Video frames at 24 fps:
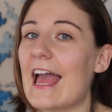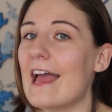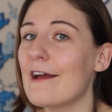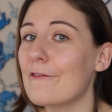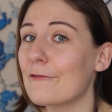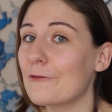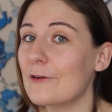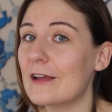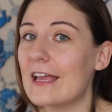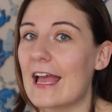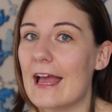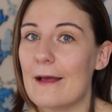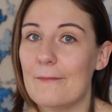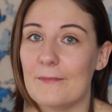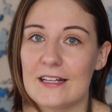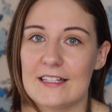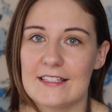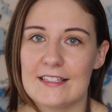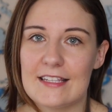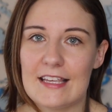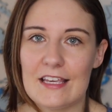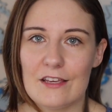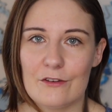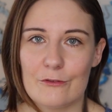Every
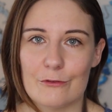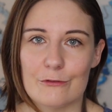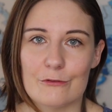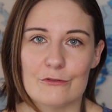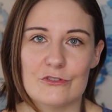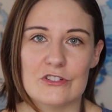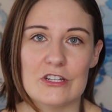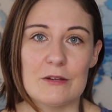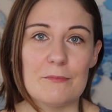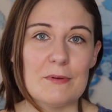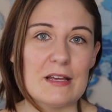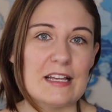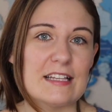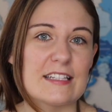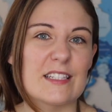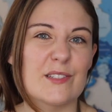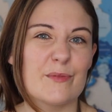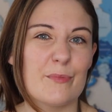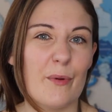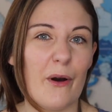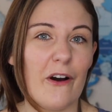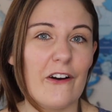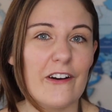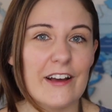MSC cruise ship is
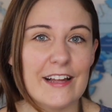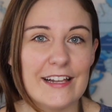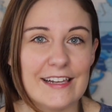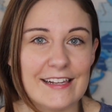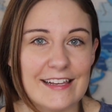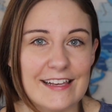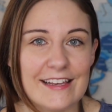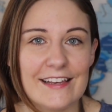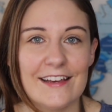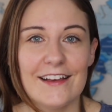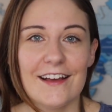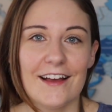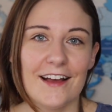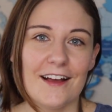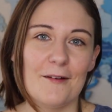sparkly,